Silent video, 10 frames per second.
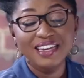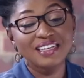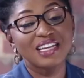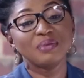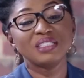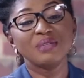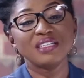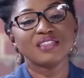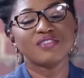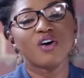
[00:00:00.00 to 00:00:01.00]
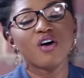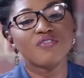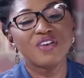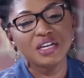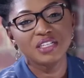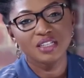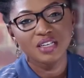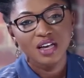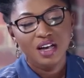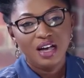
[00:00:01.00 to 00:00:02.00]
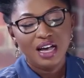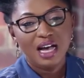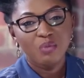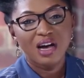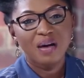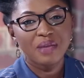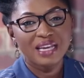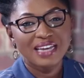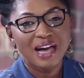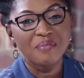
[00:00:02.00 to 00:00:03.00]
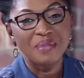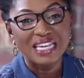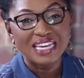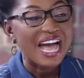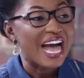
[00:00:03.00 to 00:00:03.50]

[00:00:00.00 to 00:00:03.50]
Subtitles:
the Deputy Minister of Energy, Mohammed Amin